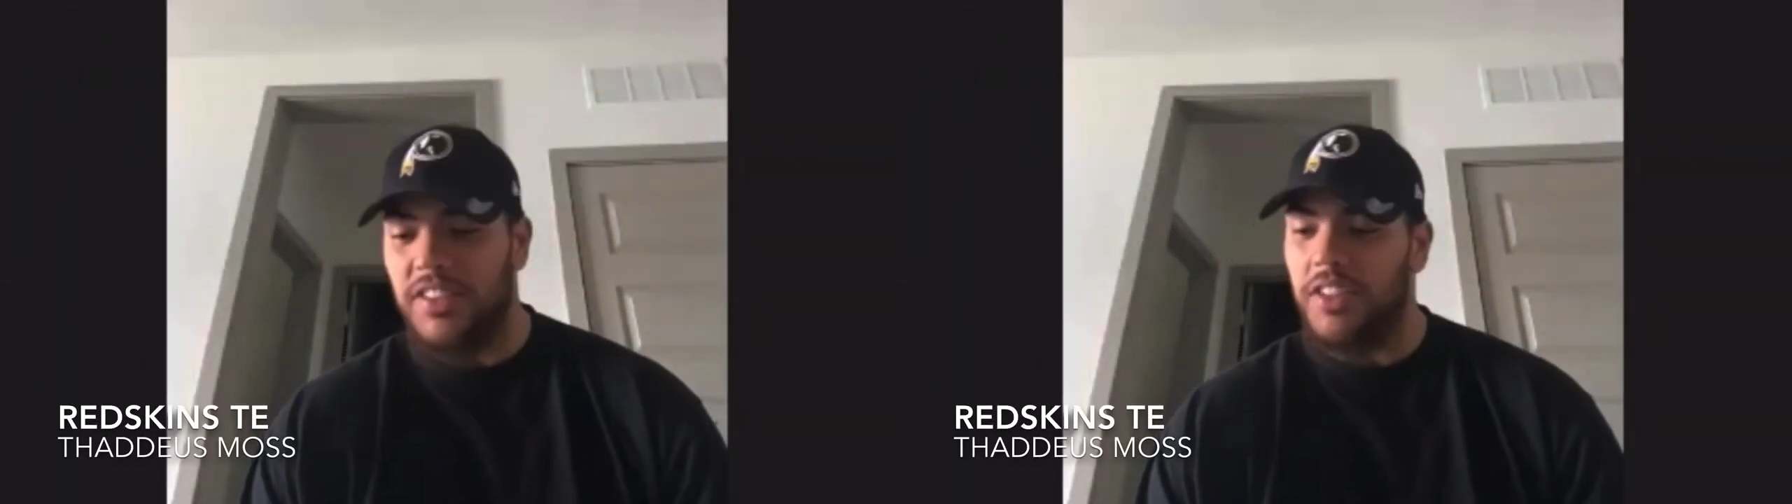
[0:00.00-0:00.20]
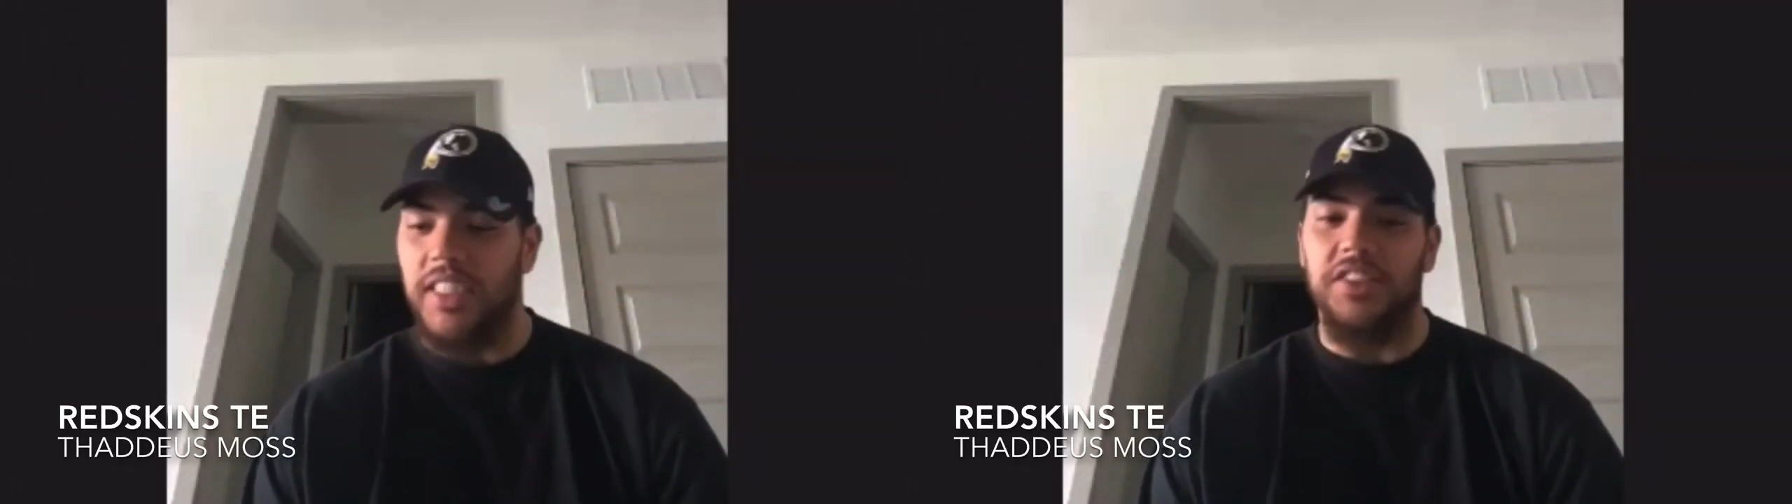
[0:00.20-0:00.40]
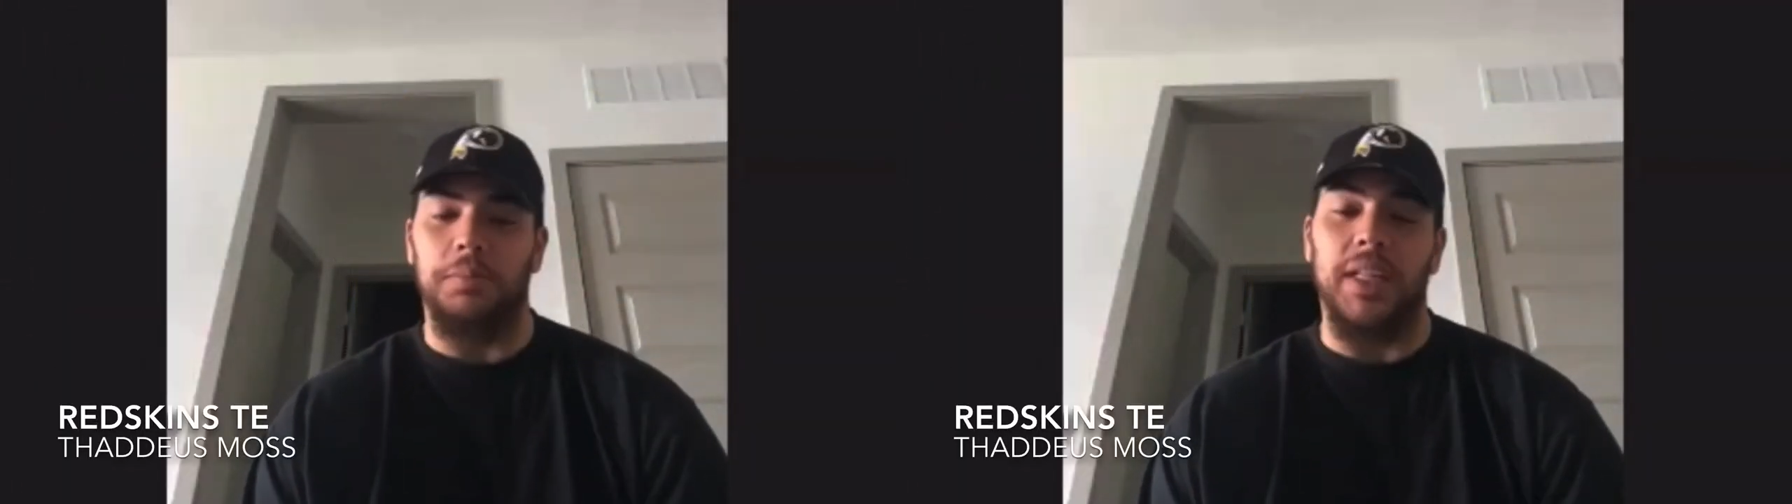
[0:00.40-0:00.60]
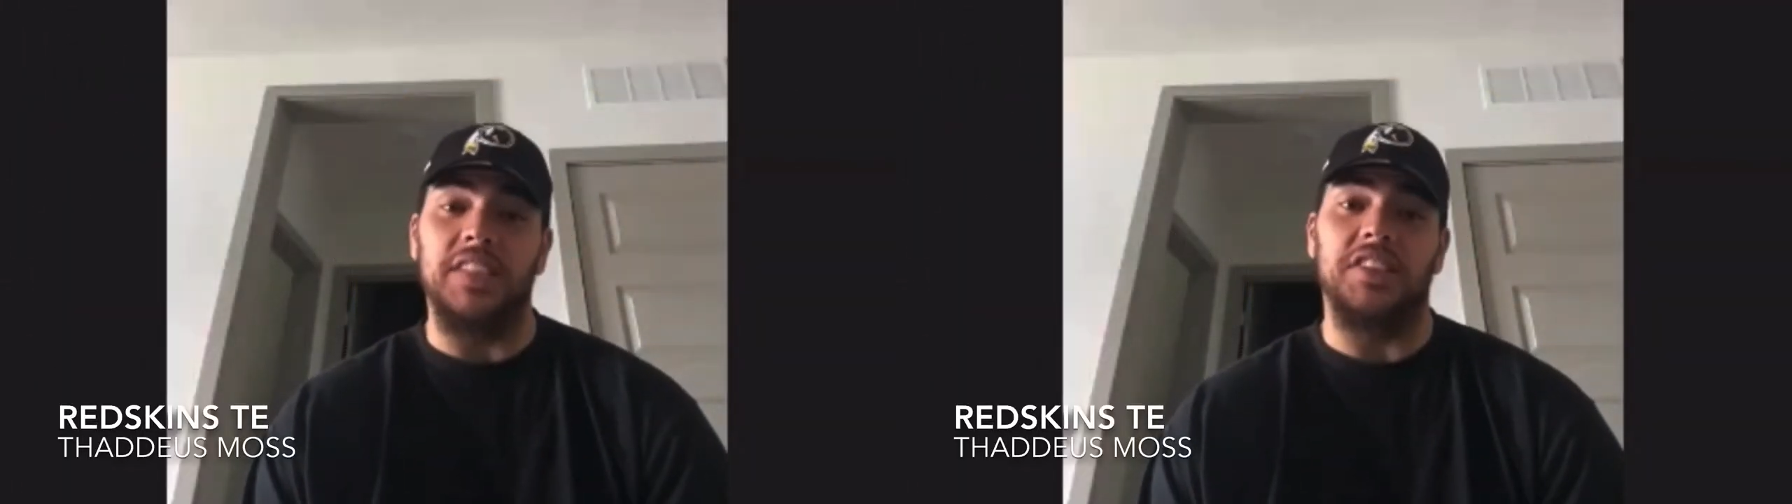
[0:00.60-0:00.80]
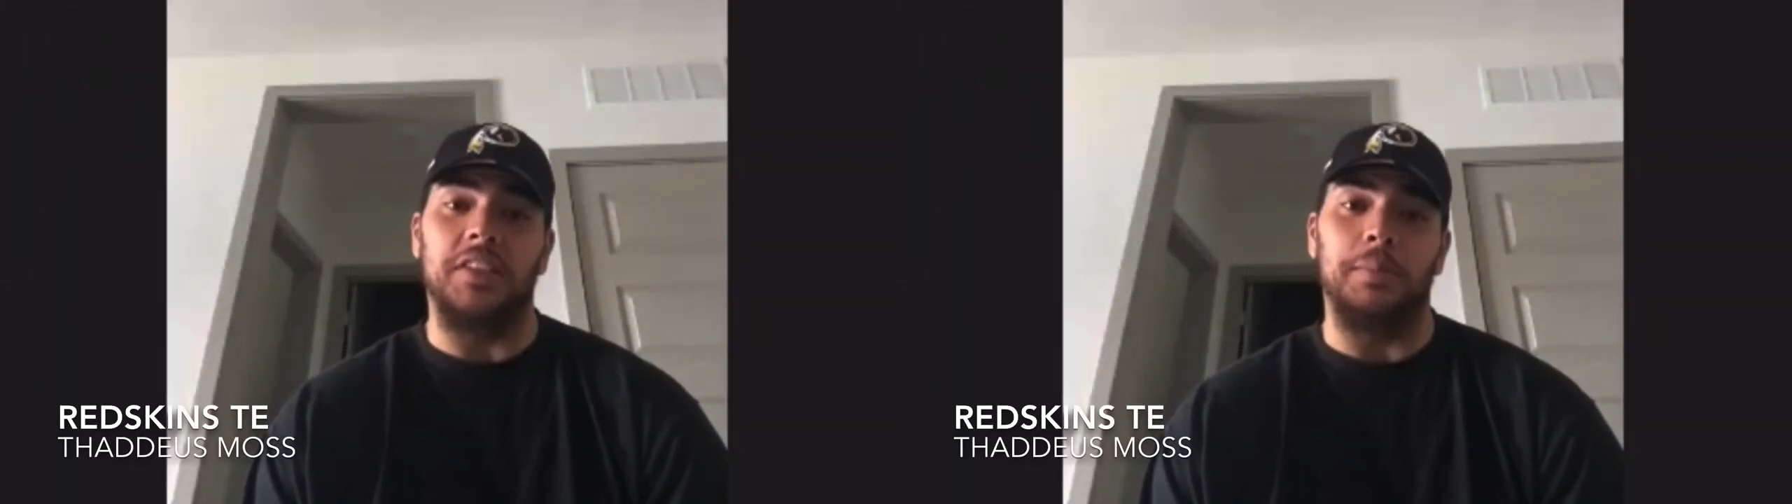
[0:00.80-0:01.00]
it's a
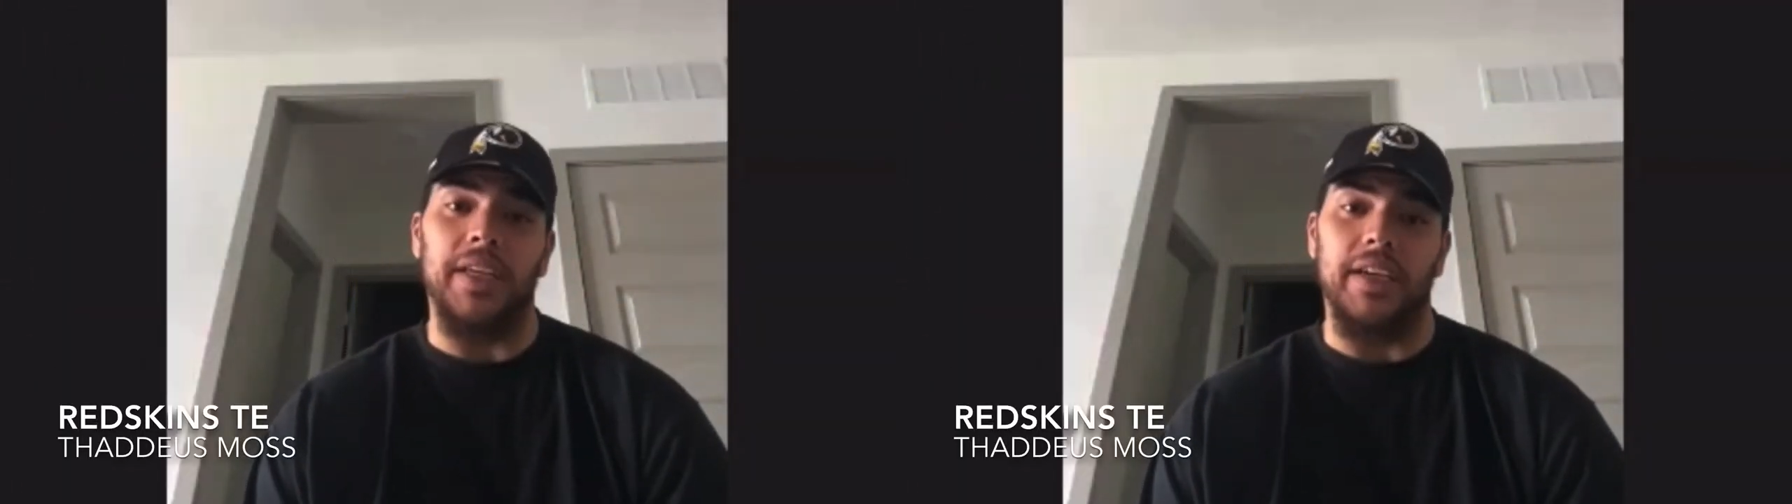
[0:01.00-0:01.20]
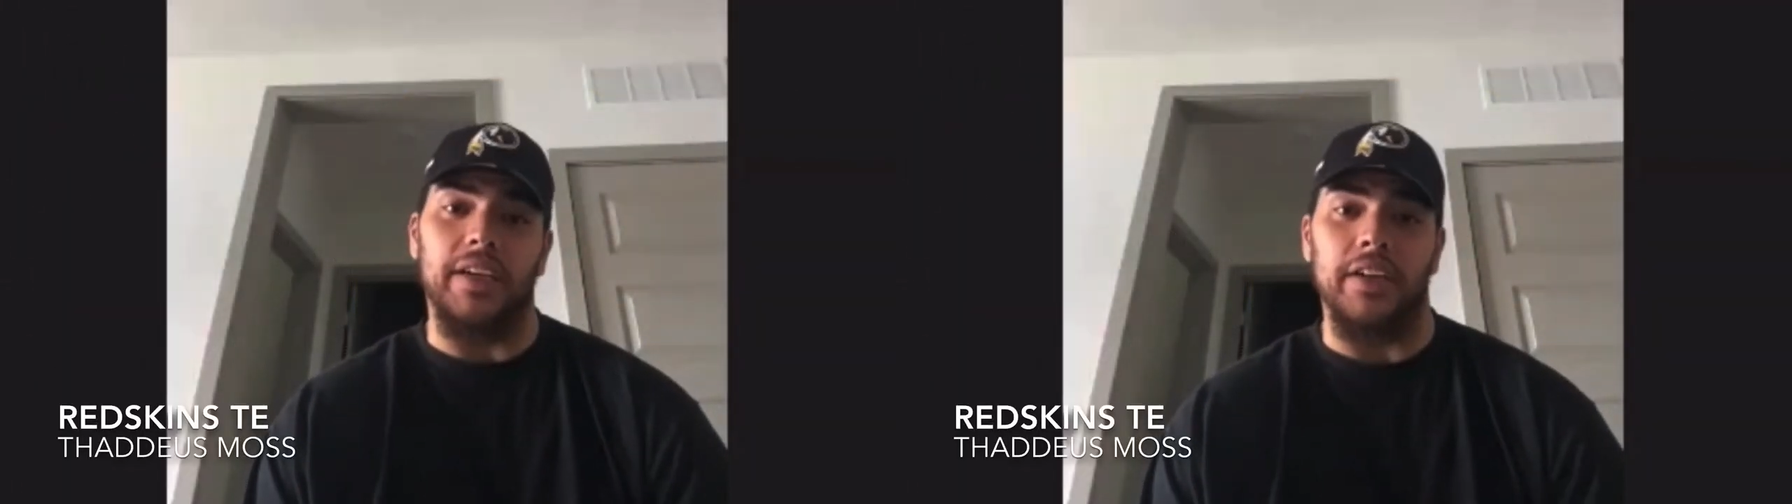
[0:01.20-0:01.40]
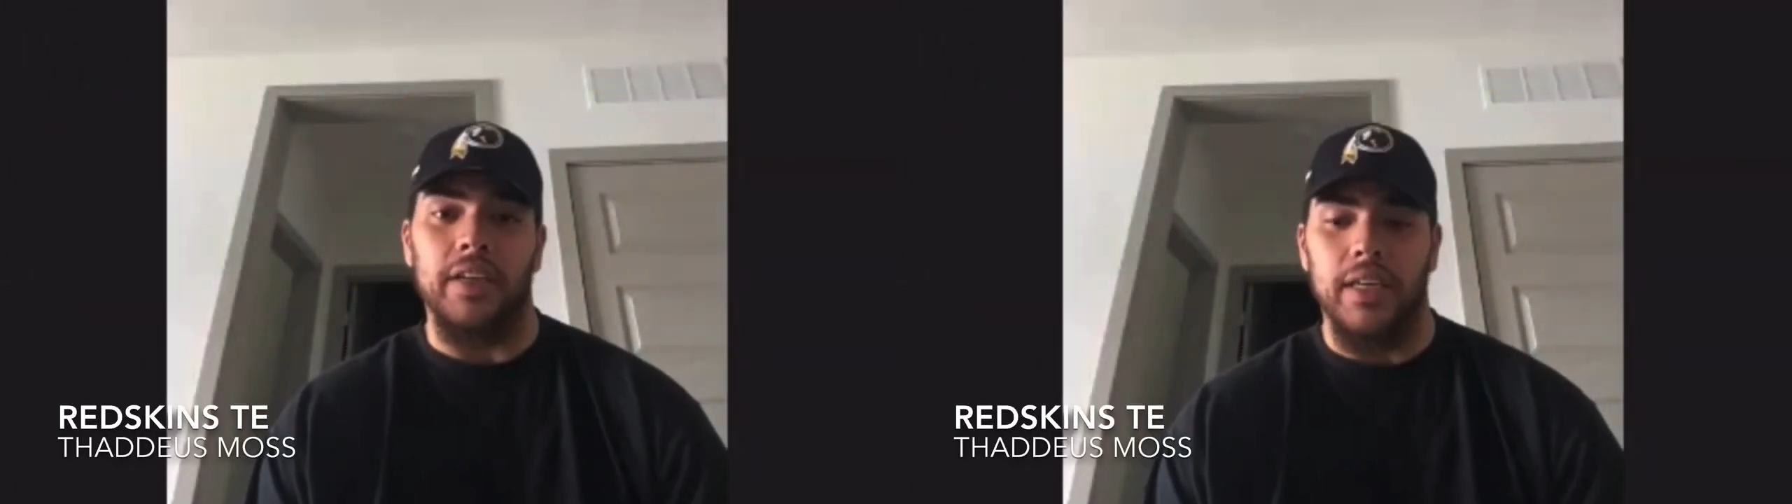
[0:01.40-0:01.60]
blessing to be here.